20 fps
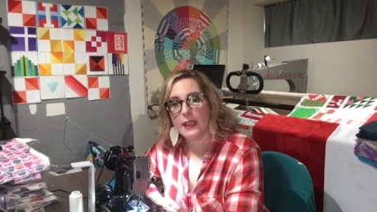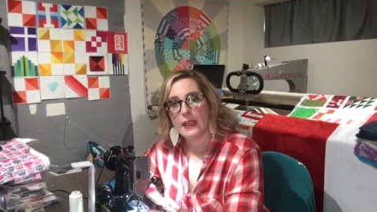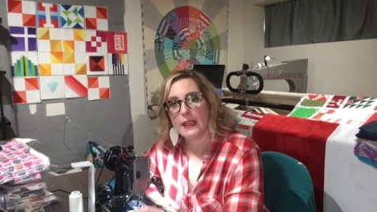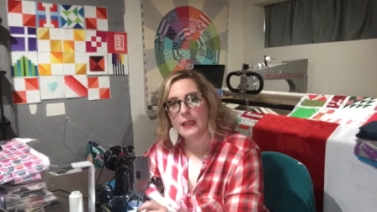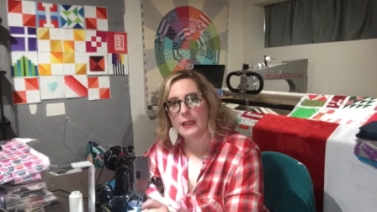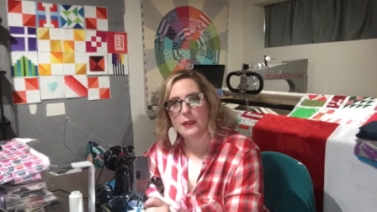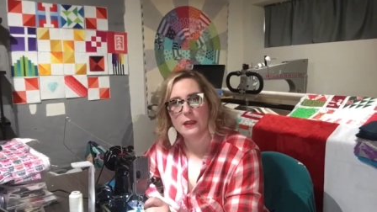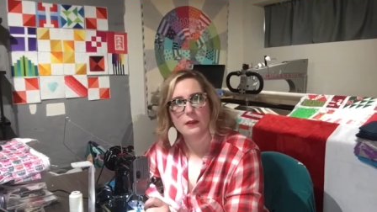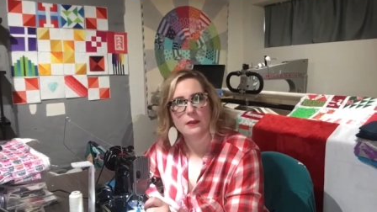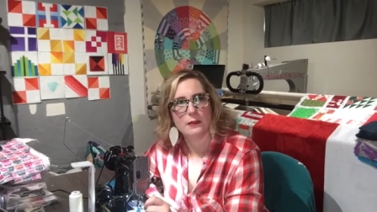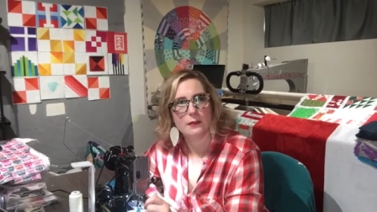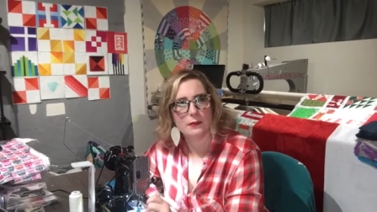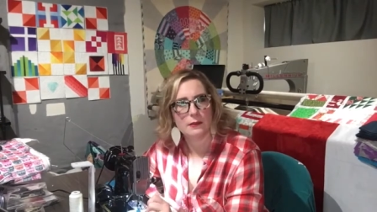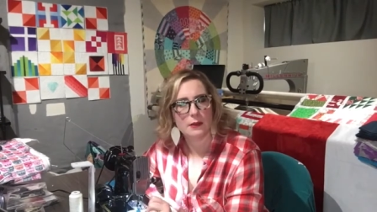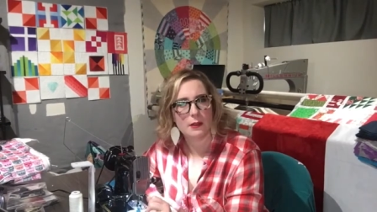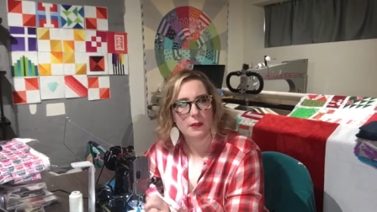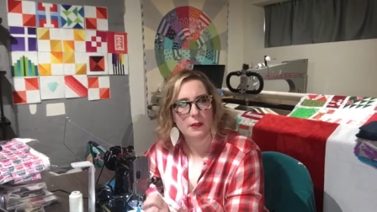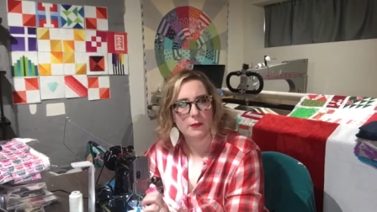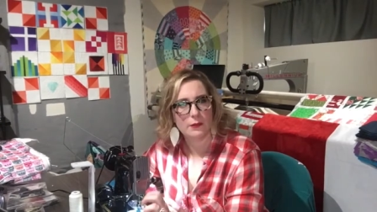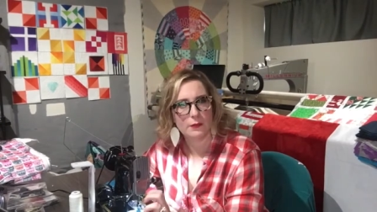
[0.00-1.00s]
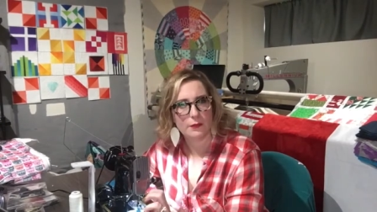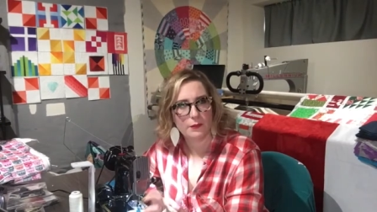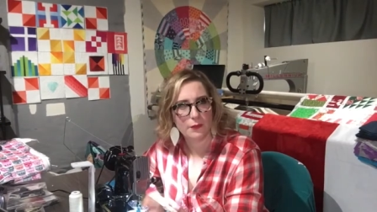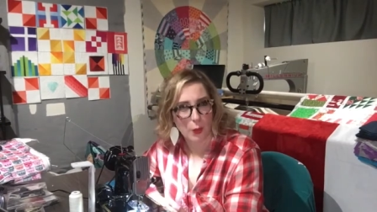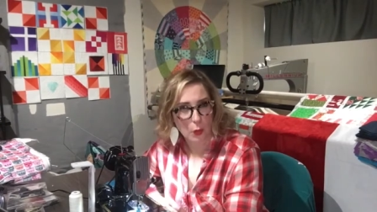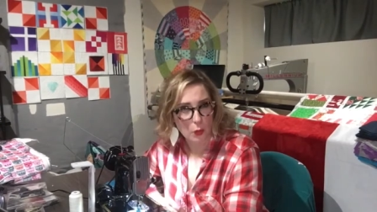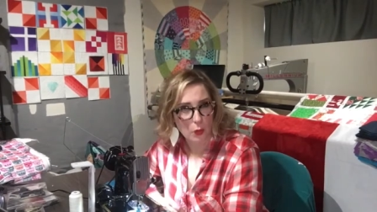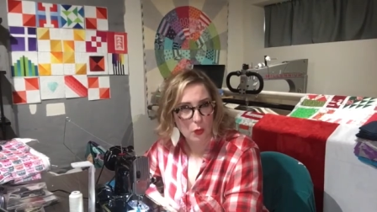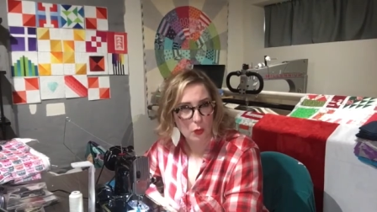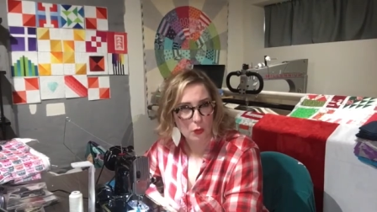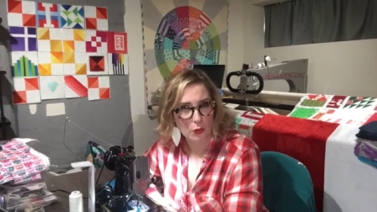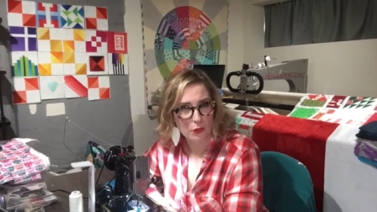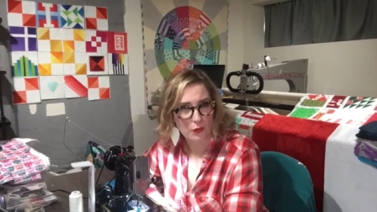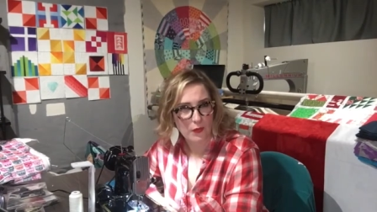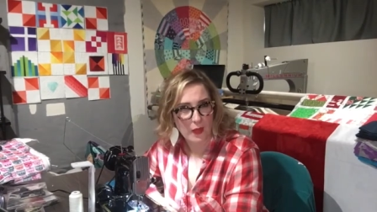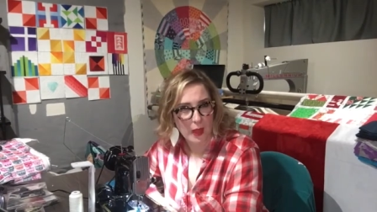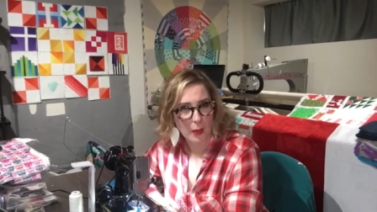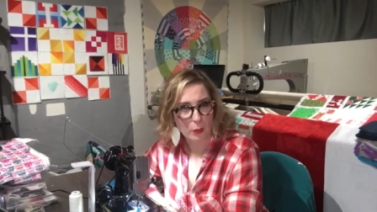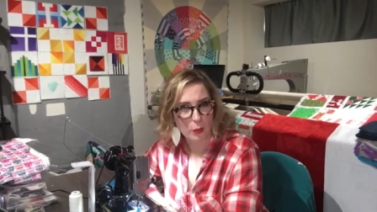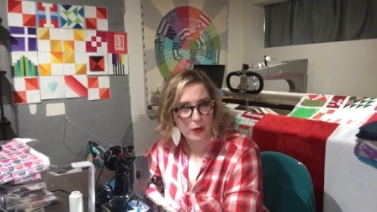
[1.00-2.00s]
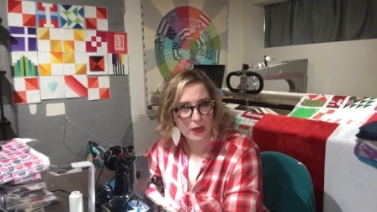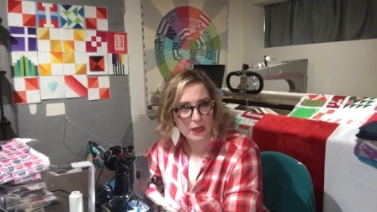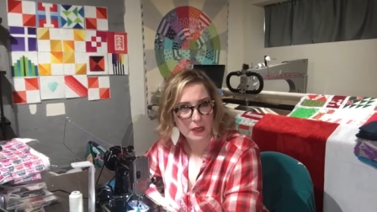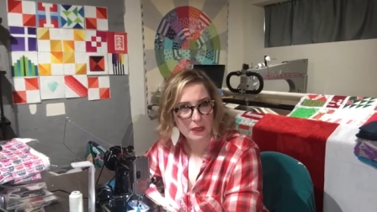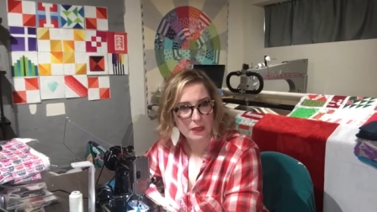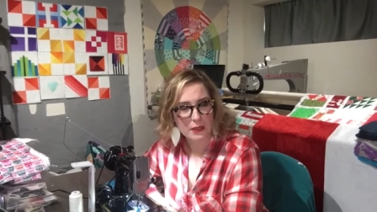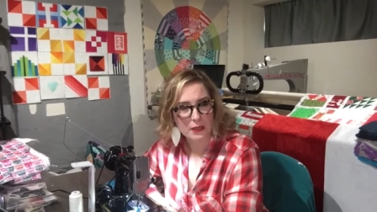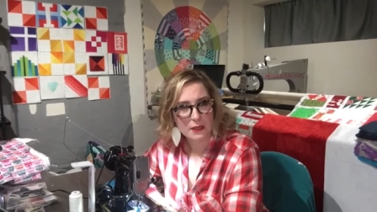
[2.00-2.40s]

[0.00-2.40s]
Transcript: a focal fabric,